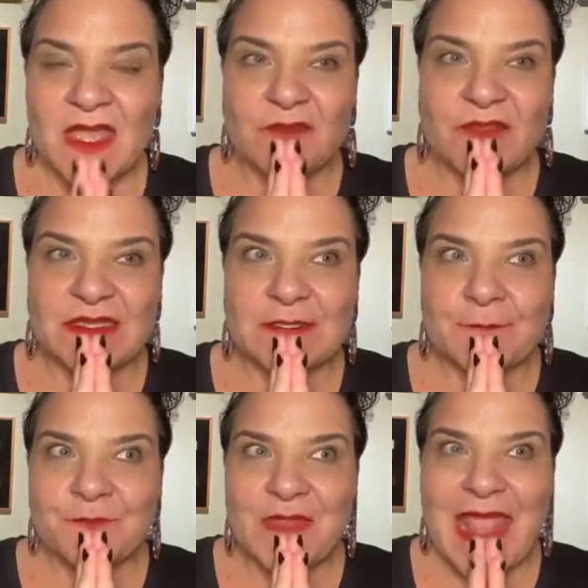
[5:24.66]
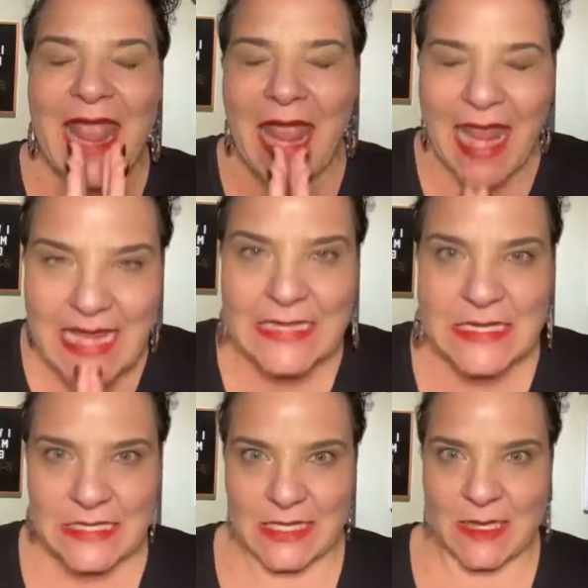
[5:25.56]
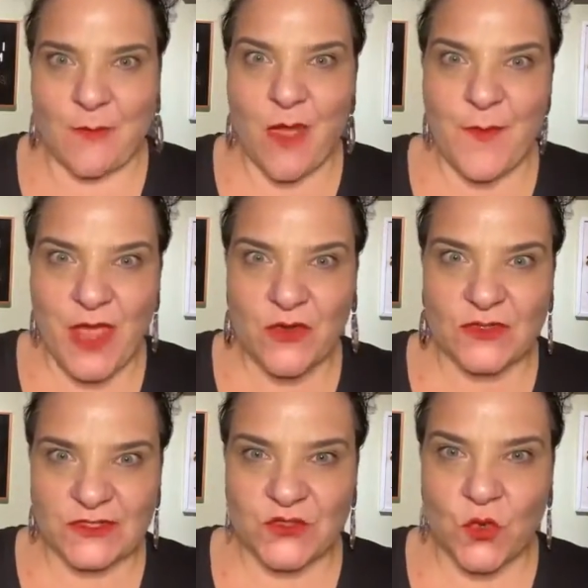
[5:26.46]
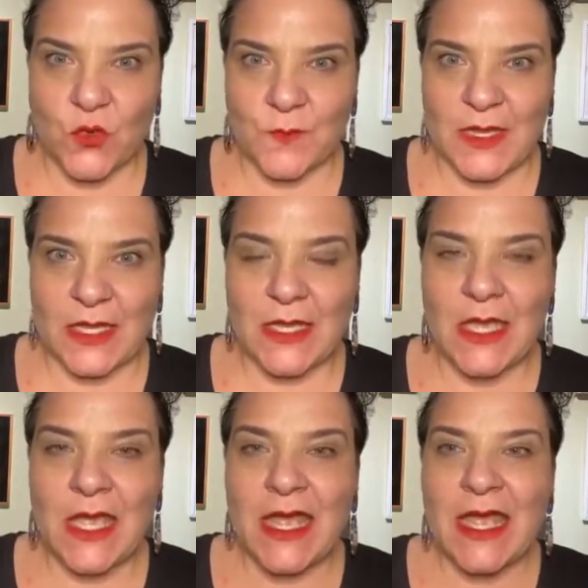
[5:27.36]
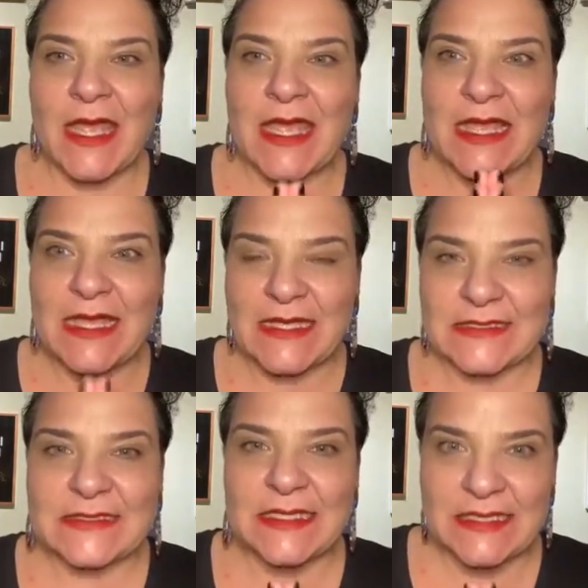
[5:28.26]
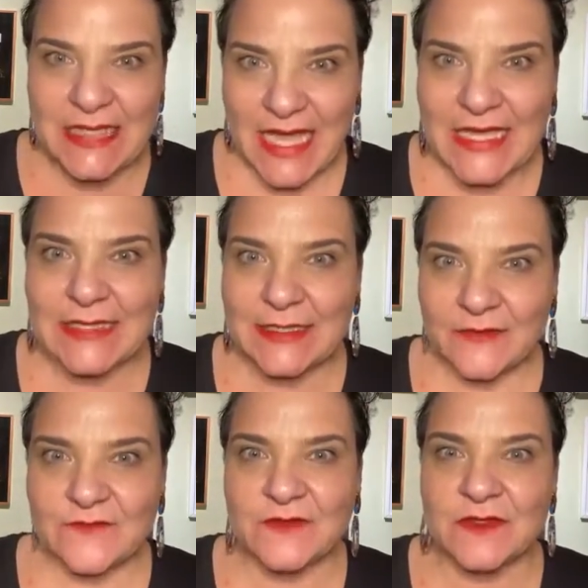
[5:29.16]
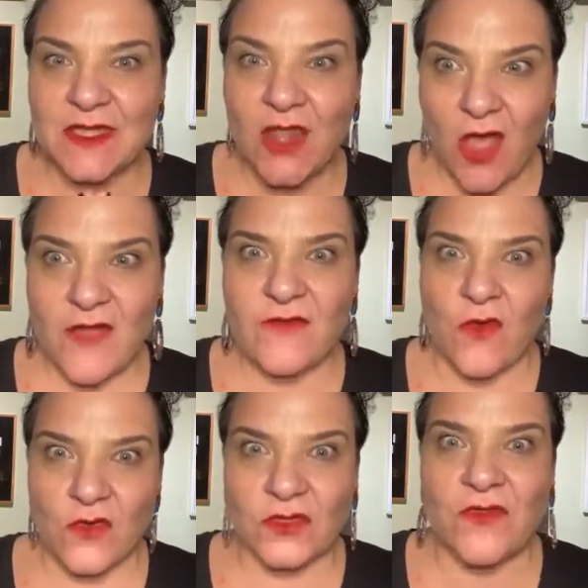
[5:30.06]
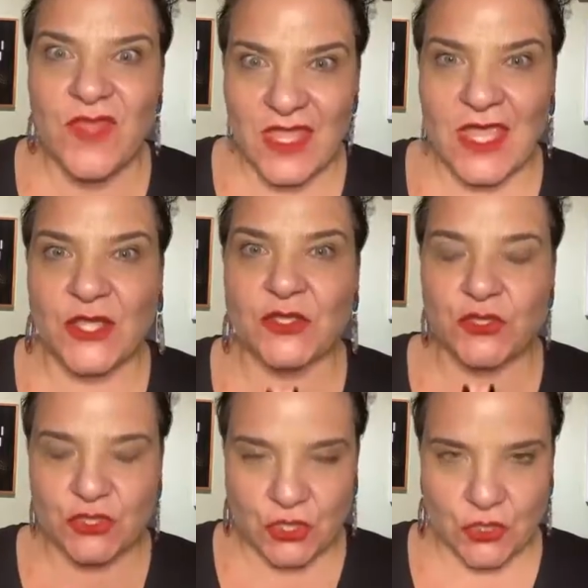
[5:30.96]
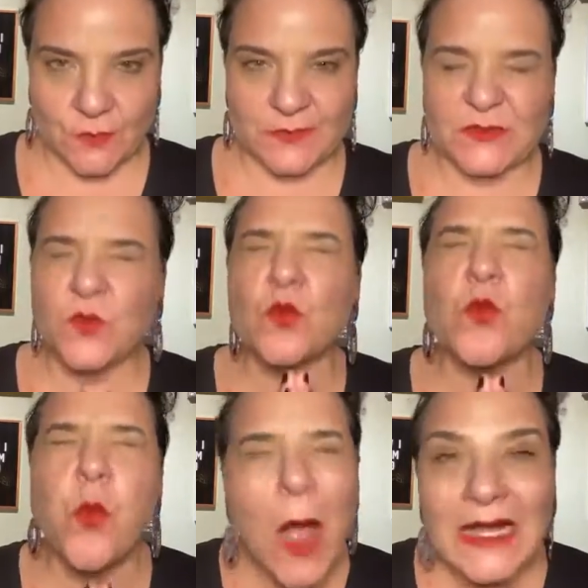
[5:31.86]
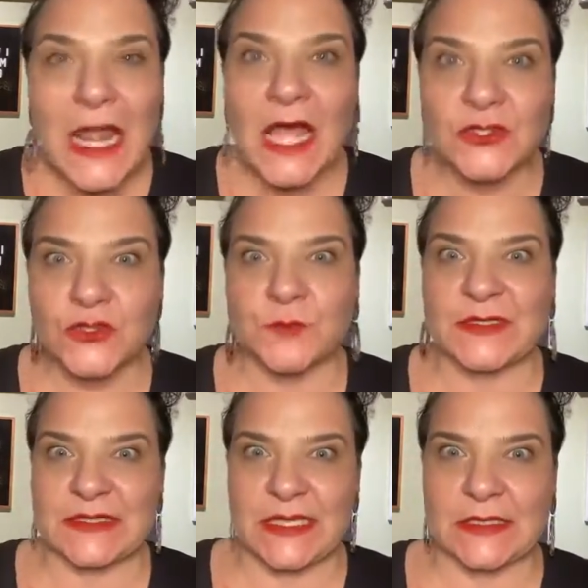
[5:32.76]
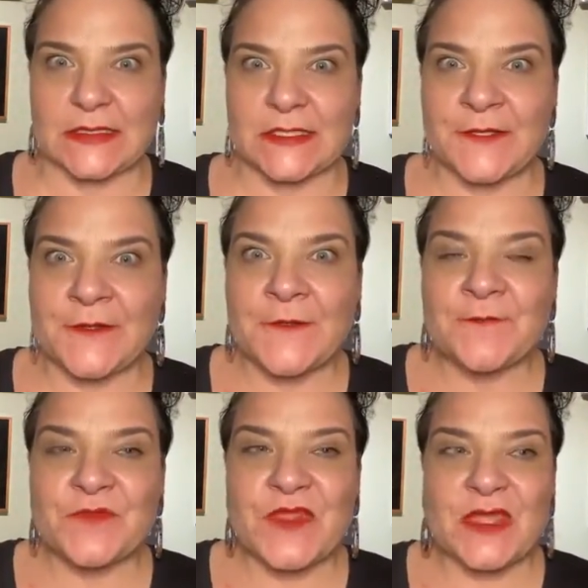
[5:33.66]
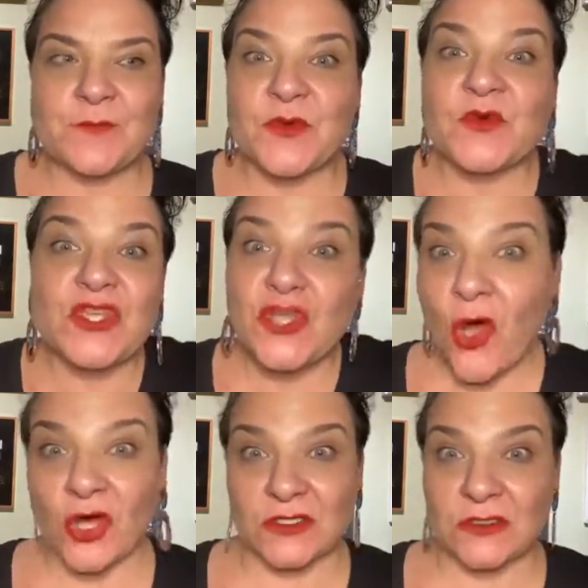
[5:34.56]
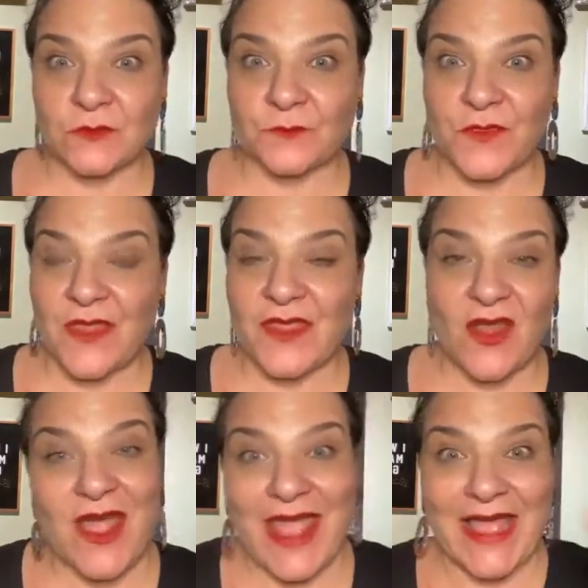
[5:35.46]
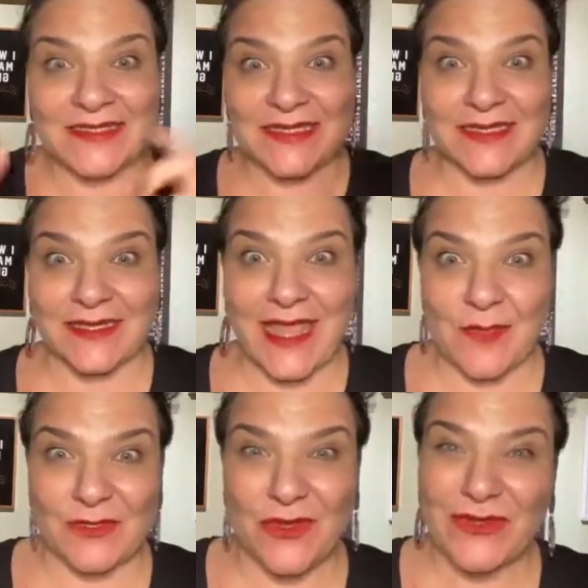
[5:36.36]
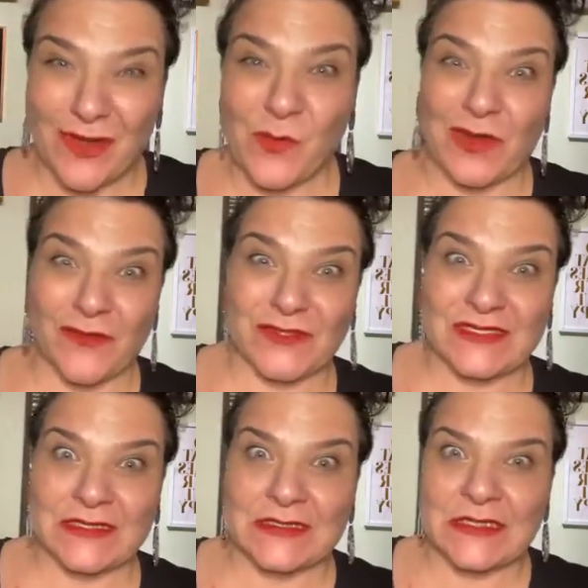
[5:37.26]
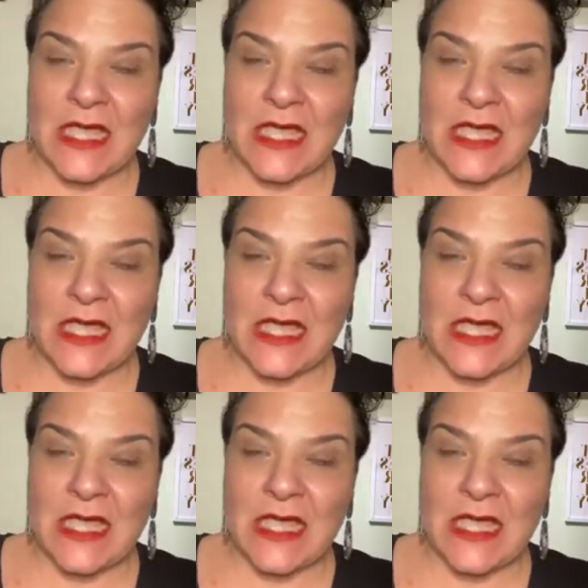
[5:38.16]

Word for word: If there's anything my parents taught me, is that they lived life on their terms. 100%. They'd built a yacht and then I accidentally came along. Yeah, I'm one of those kids.